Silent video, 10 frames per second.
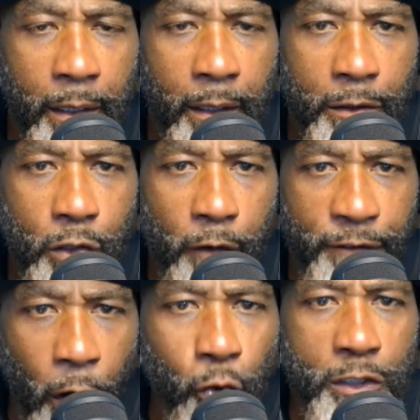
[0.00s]
So,
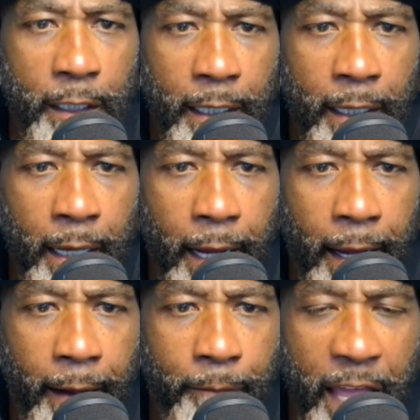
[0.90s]
folks,
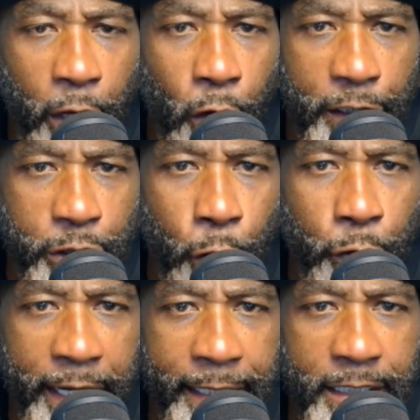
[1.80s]
thank you for
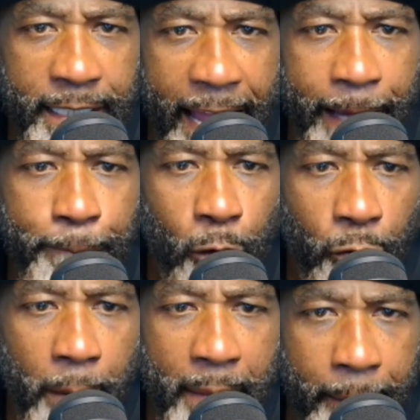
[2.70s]
tuning in tonight.
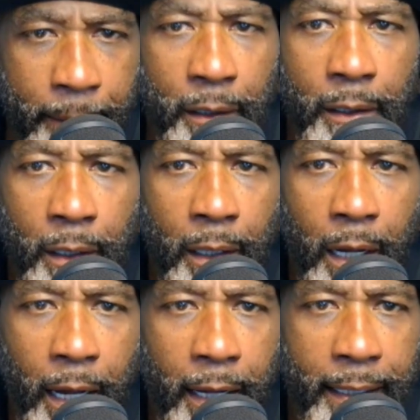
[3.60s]
Remember,
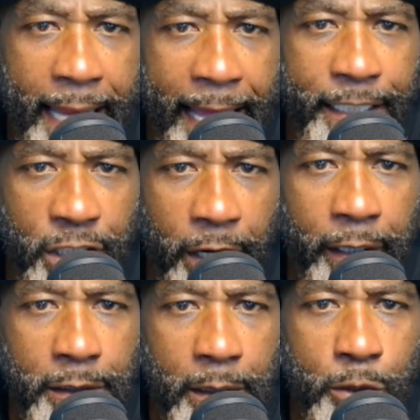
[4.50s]
like, share,
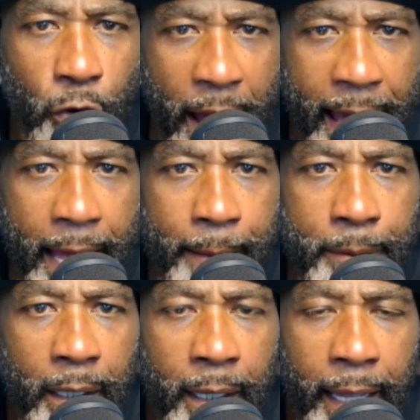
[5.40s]
and subscribe.
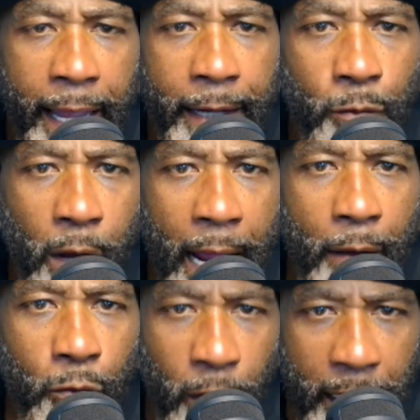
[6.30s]
And what I
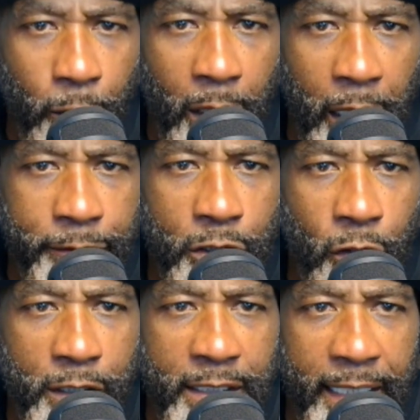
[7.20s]
really would love to
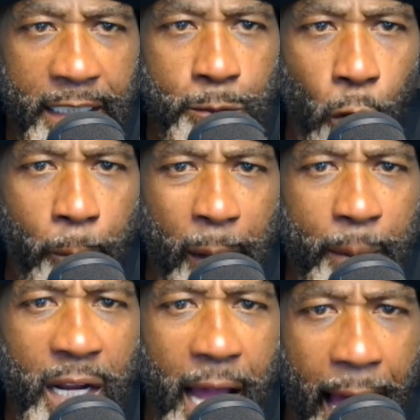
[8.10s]
start seeing is more
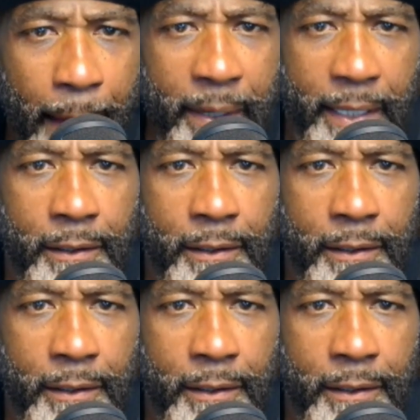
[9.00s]
people comment.